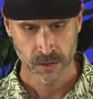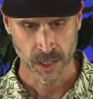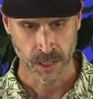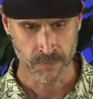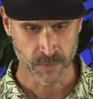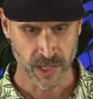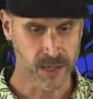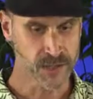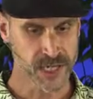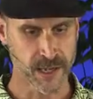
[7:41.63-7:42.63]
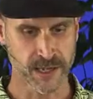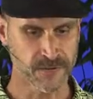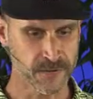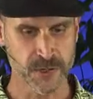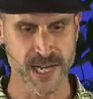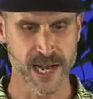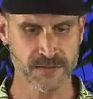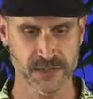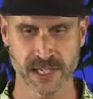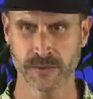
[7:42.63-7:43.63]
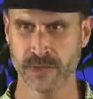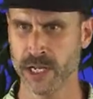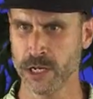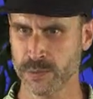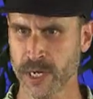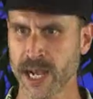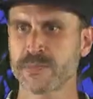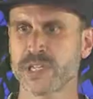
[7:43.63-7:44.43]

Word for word: um, and I'll say like the first activist thing we did is put hemp